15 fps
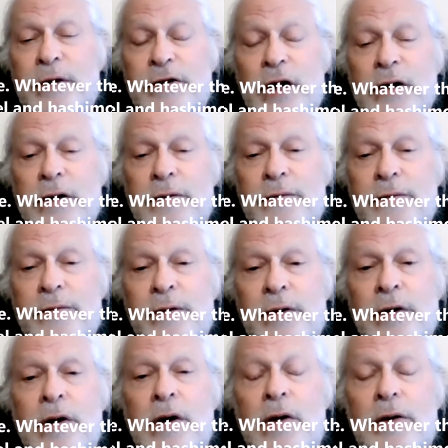adjunctive
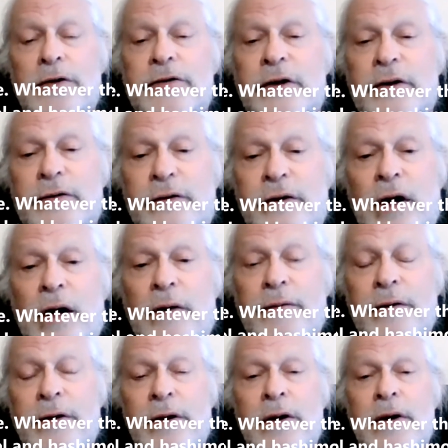holistic stuff.